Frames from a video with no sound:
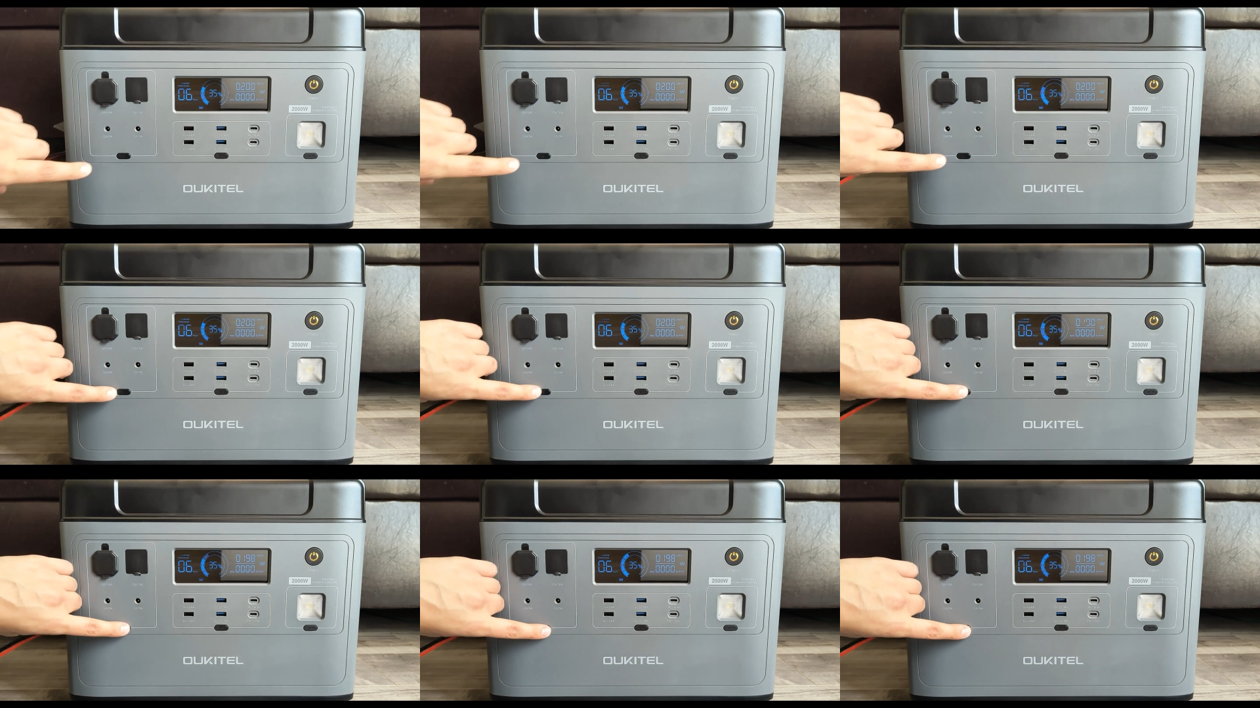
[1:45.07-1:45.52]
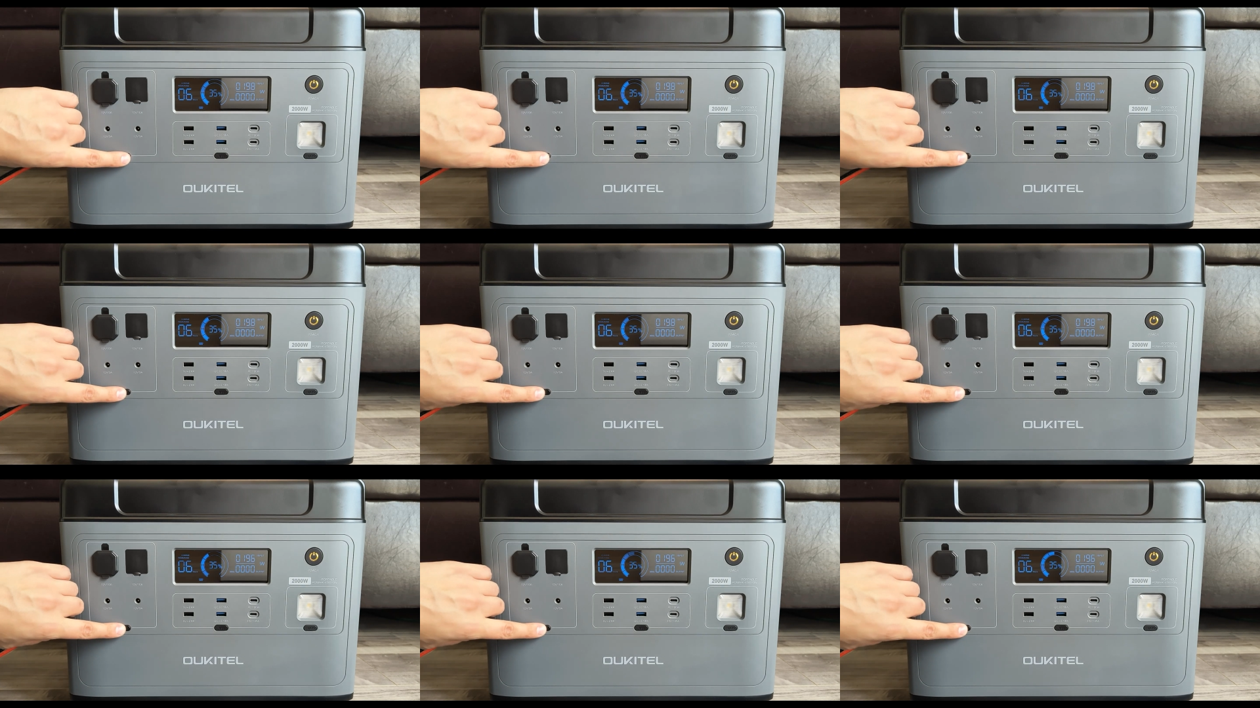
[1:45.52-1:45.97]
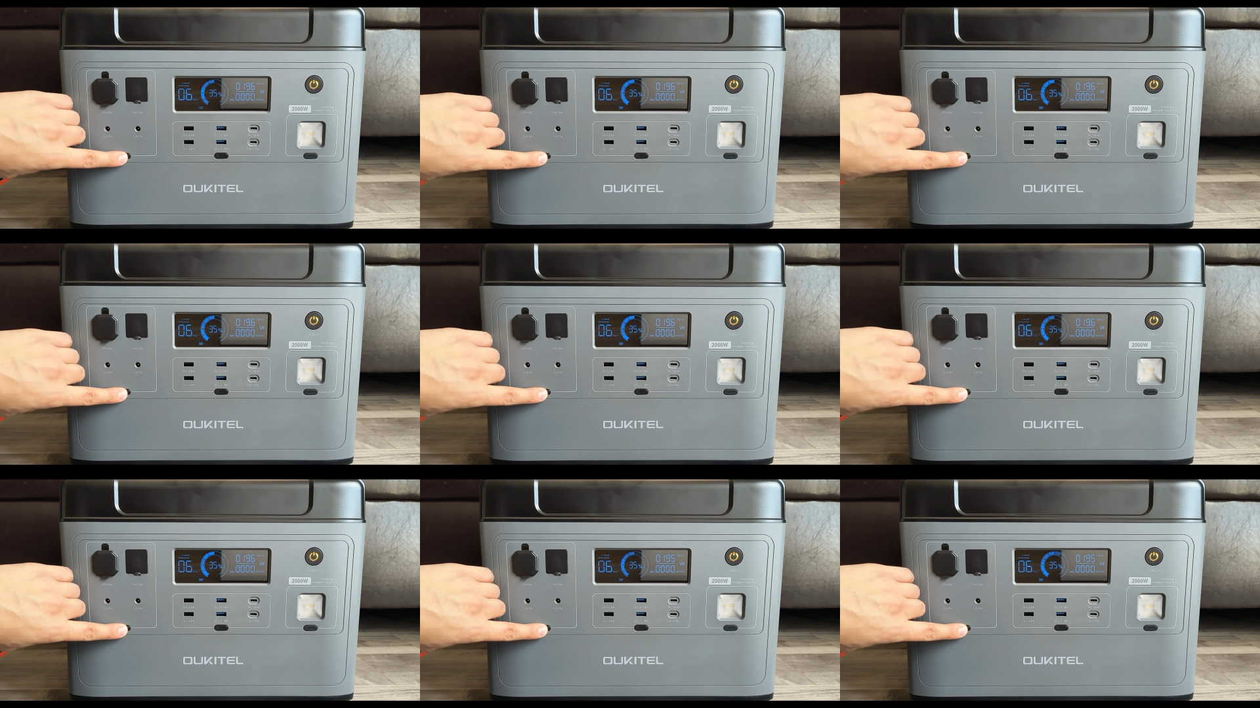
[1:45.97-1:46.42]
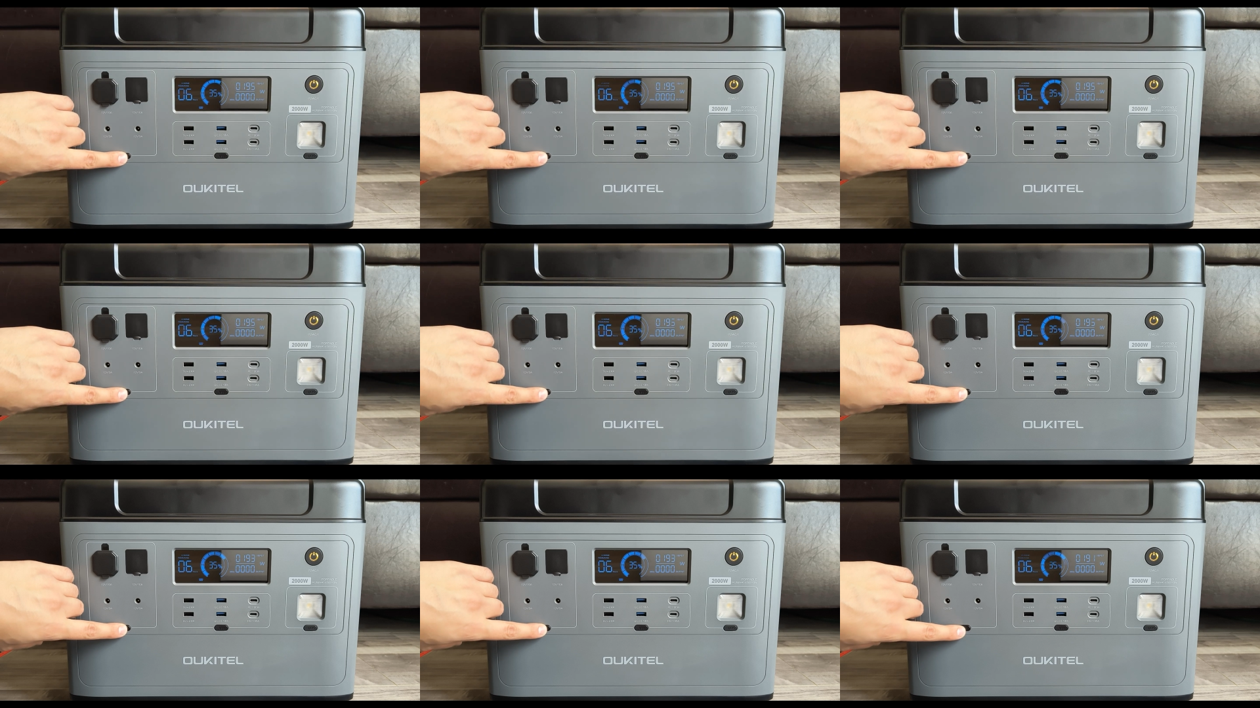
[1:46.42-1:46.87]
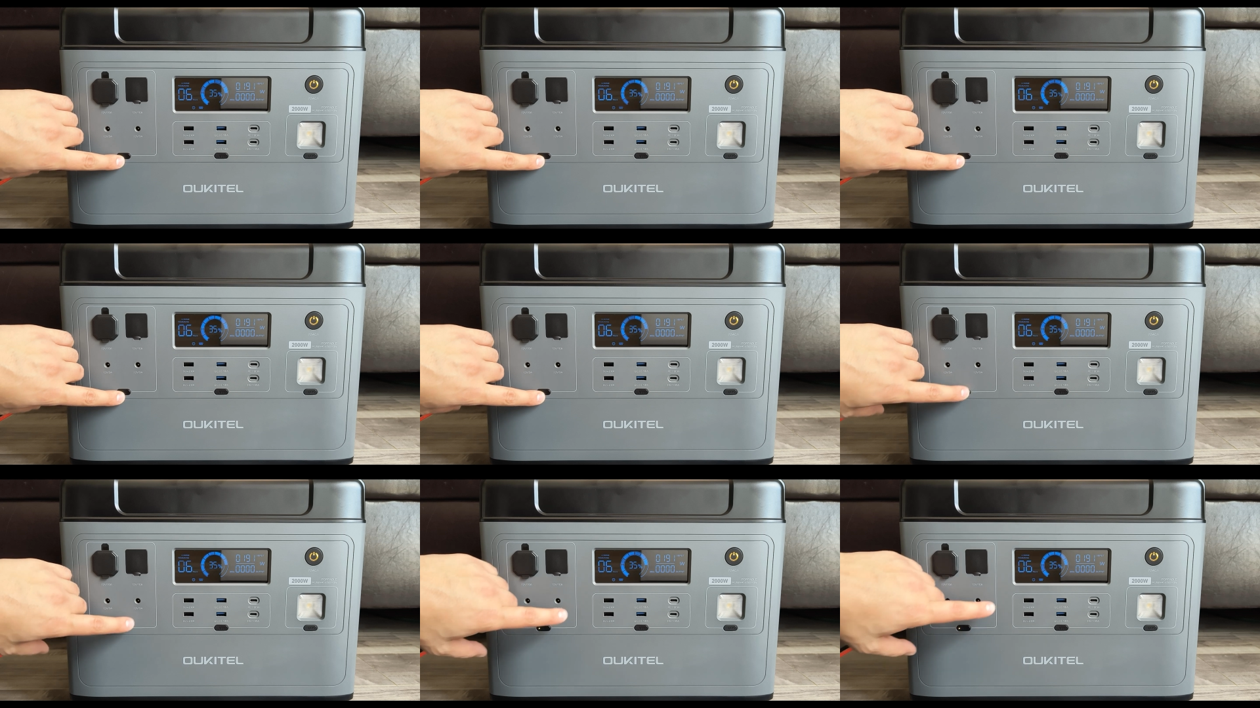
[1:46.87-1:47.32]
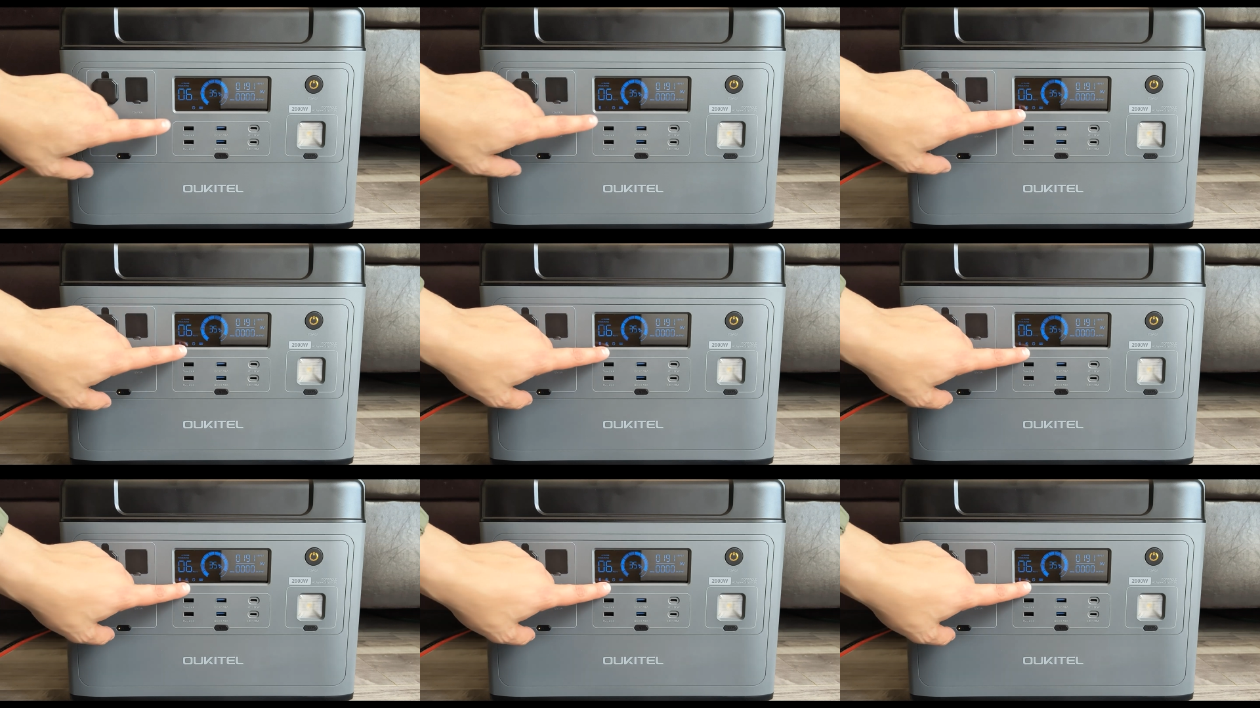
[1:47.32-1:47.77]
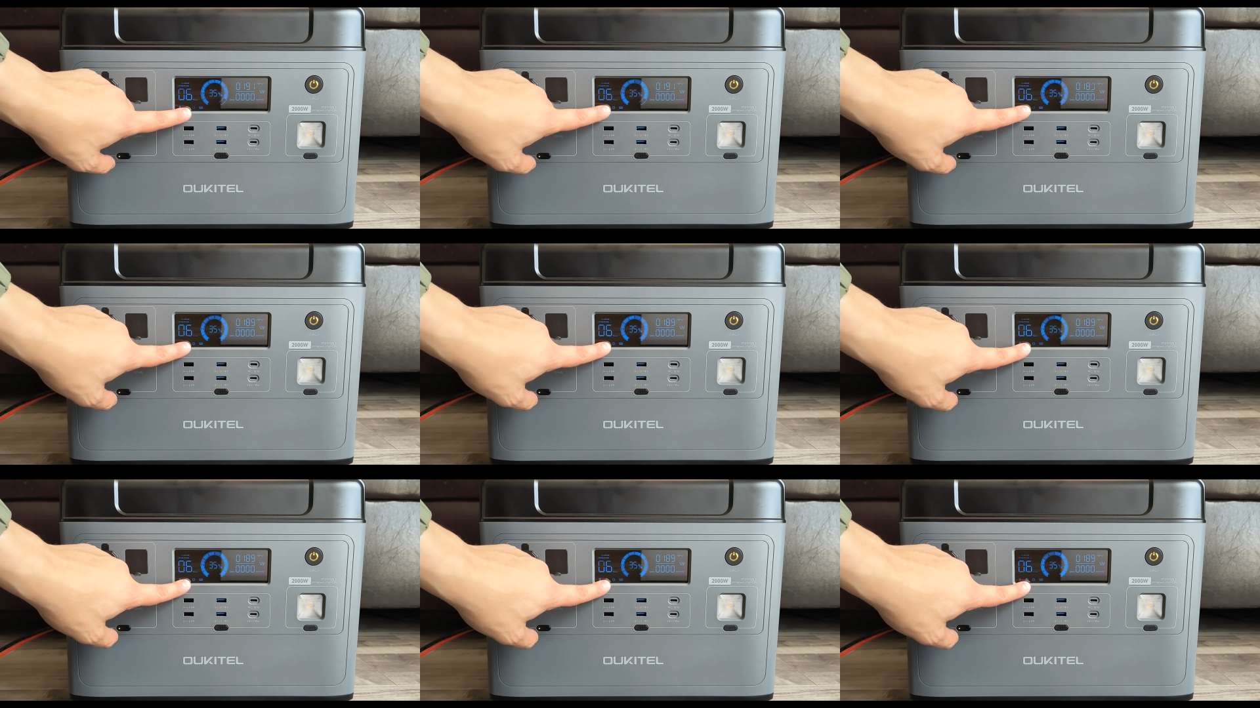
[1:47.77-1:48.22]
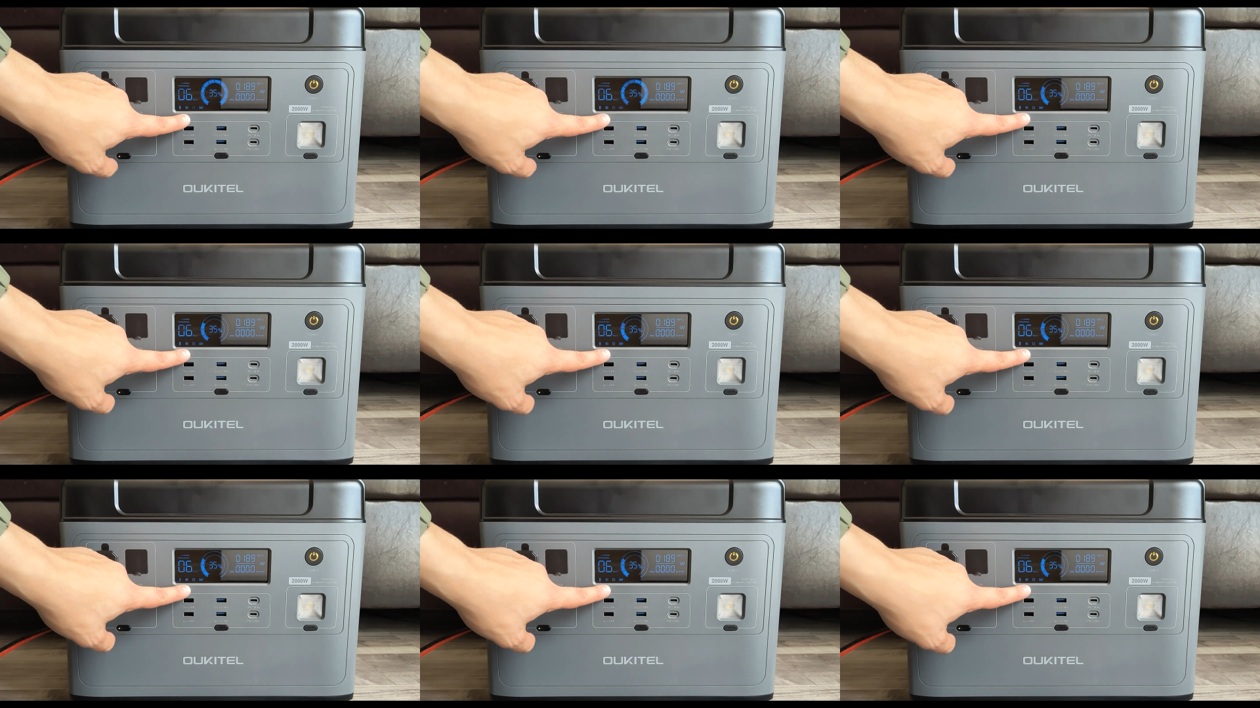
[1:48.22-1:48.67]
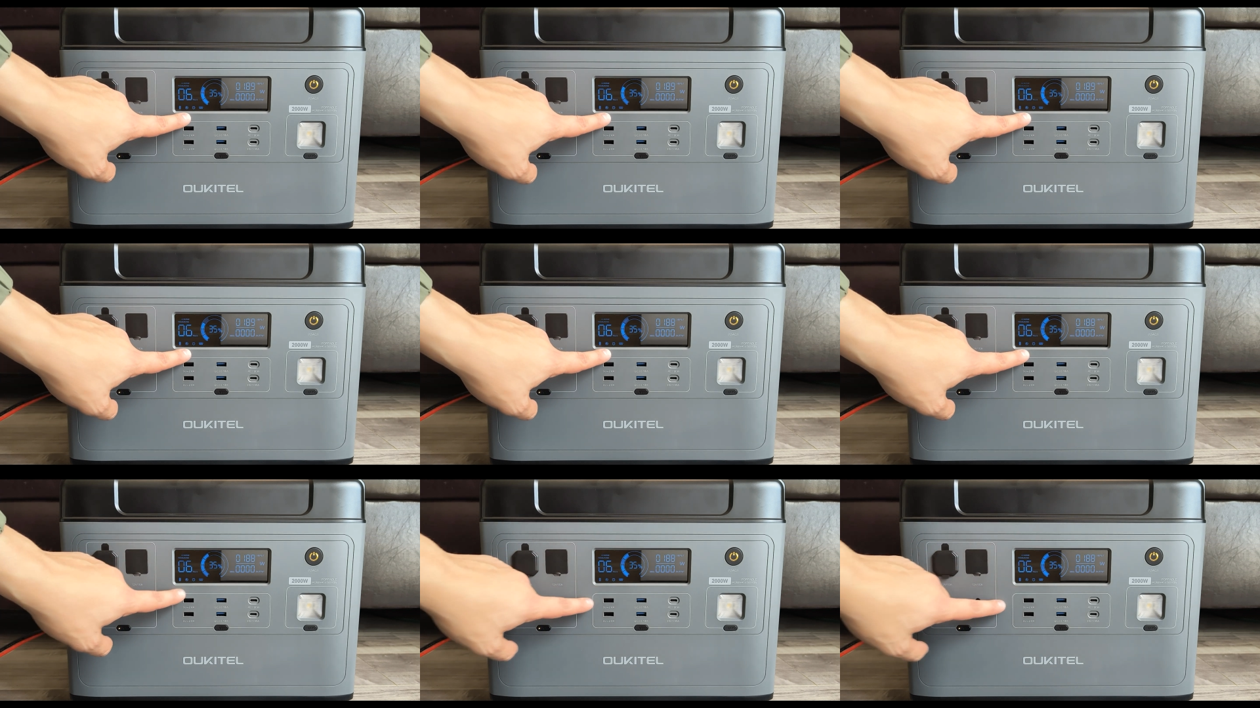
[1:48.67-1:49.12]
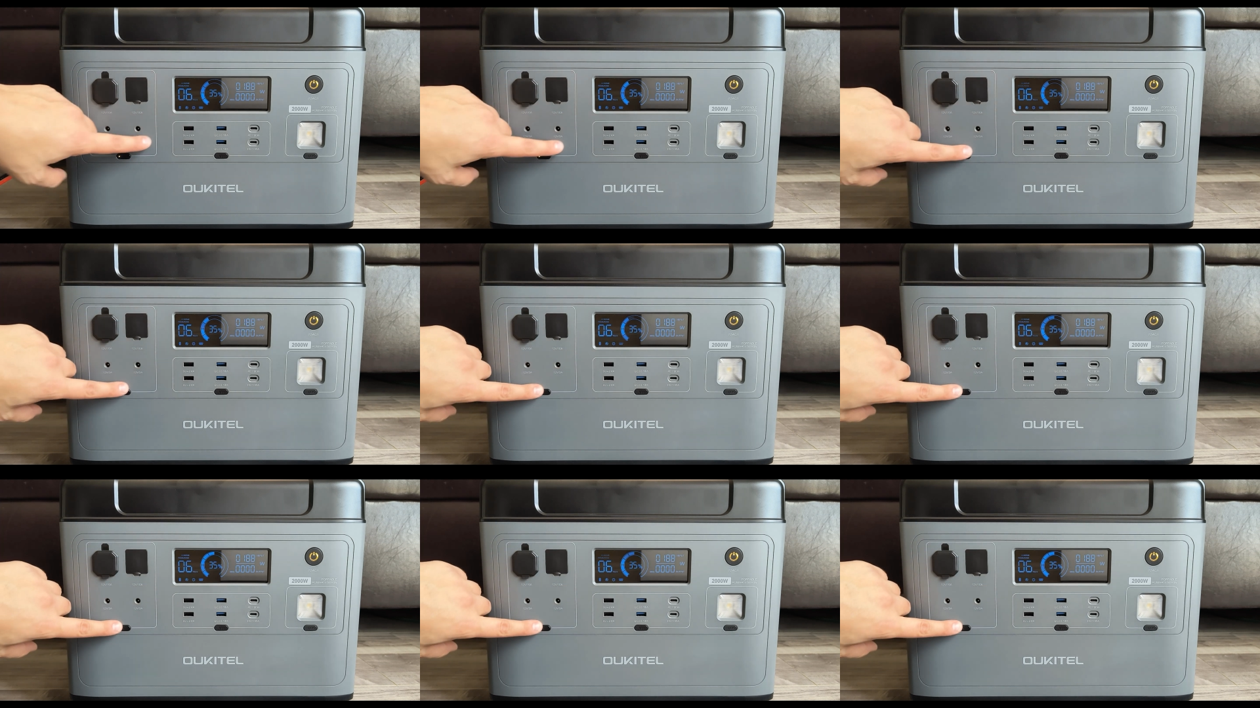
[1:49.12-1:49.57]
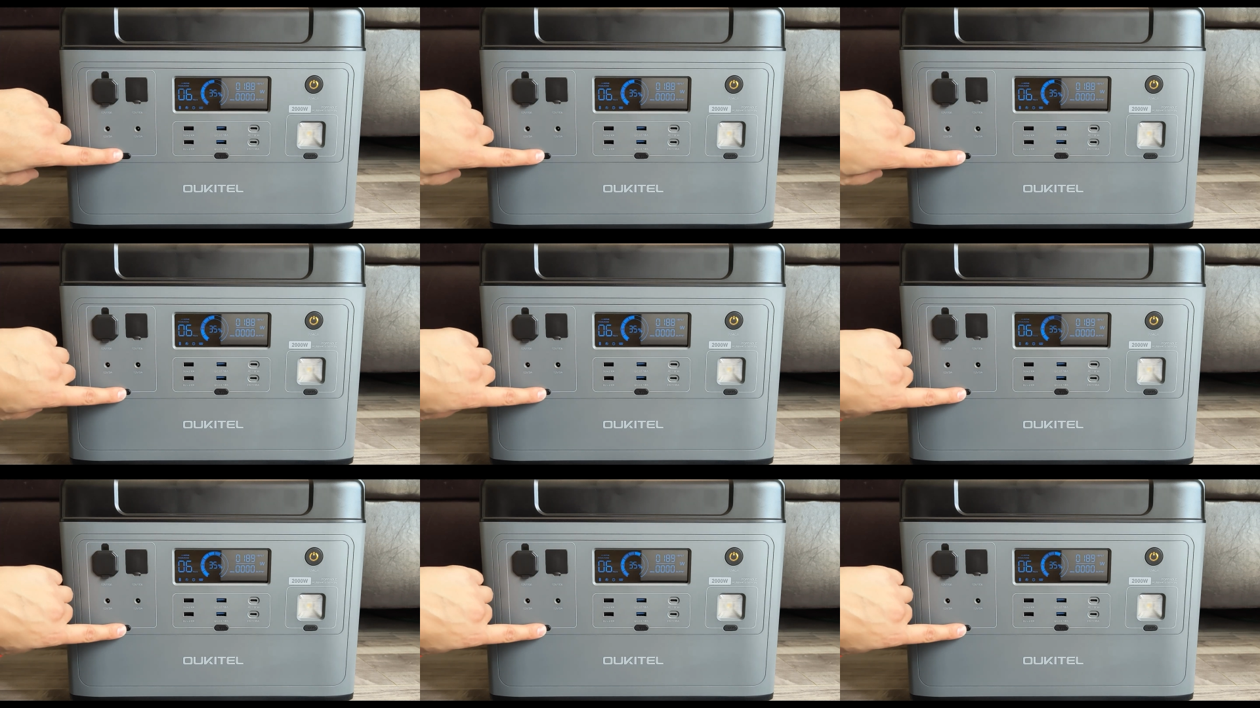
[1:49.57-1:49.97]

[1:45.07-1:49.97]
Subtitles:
Nobody's mouth can be seen.